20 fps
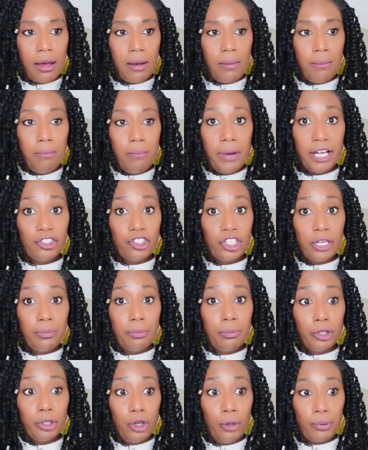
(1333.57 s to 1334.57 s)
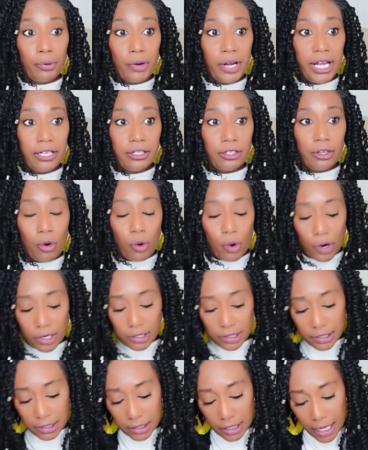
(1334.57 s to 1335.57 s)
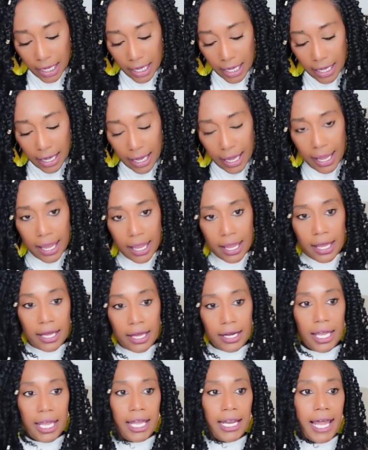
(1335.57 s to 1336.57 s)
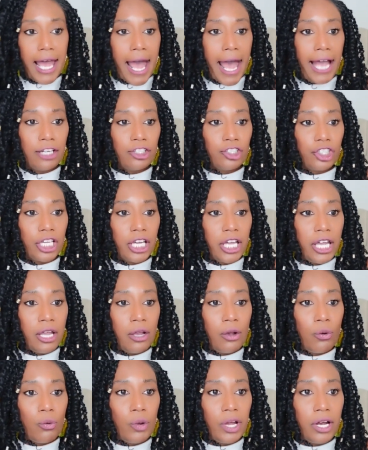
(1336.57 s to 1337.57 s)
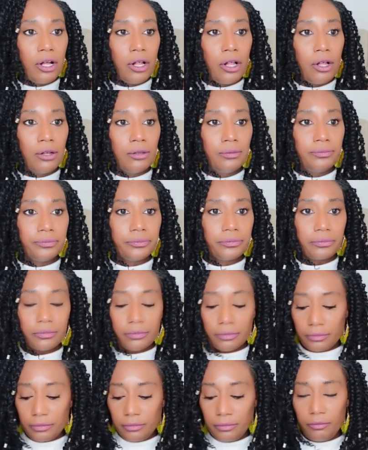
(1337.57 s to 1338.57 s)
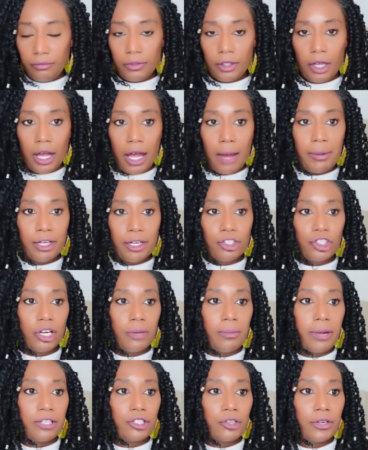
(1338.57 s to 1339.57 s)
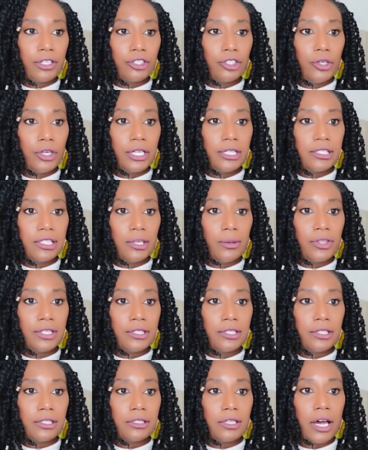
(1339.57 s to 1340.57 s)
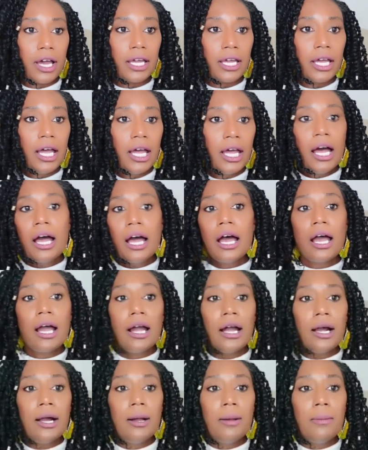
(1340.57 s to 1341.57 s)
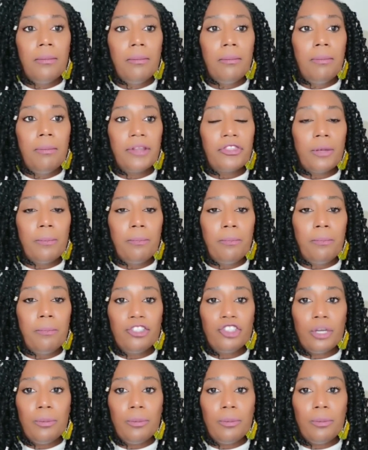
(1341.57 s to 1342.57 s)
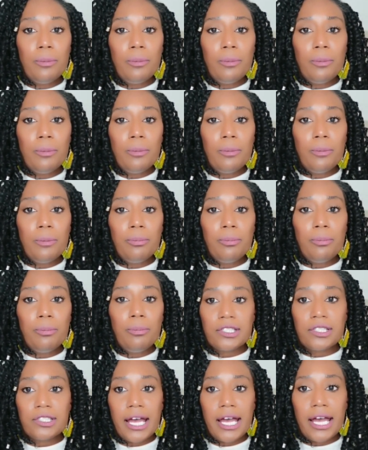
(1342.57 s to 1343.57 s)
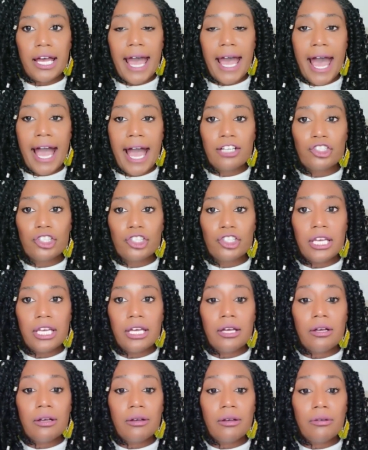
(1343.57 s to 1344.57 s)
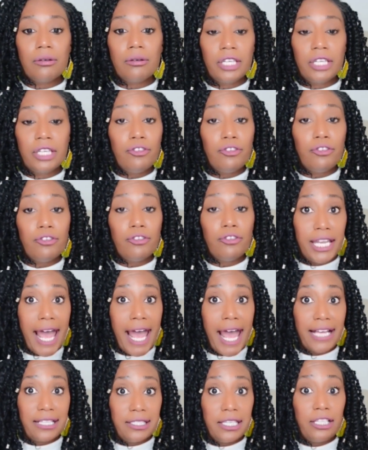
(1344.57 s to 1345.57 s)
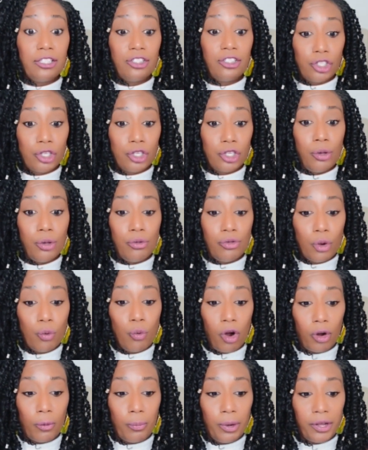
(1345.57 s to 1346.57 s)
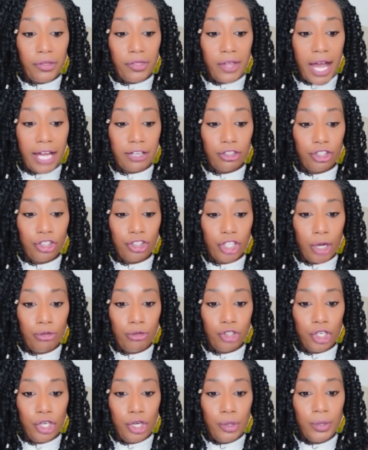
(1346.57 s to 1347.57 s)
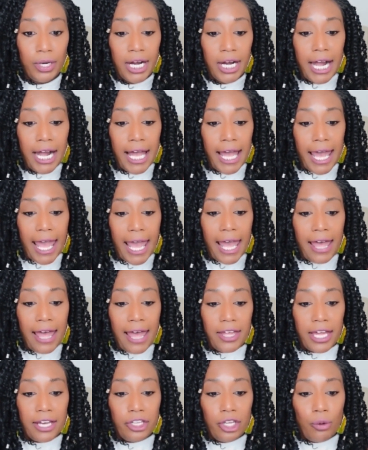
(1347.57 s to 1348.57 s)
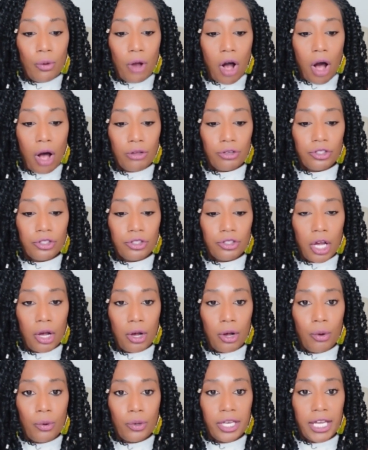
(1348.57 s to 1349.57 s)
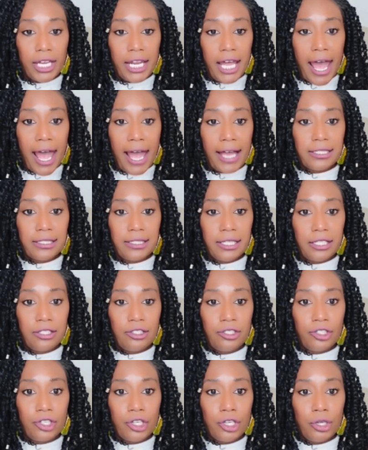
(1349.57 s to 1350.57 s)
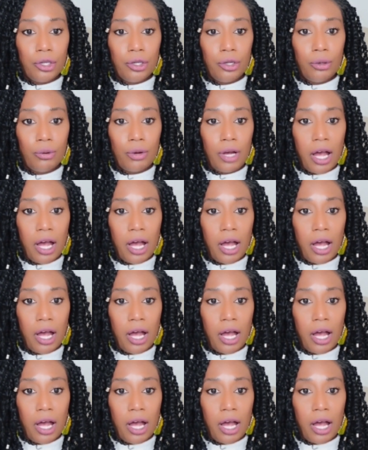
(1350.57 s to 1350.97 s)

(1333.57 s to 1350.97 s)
budget blueprint course. And it actually will, I'm going to share my screen so you can see what this looks like. But the budget blueprint course actually get access to the workbook that I just showed you. And then you also get access to,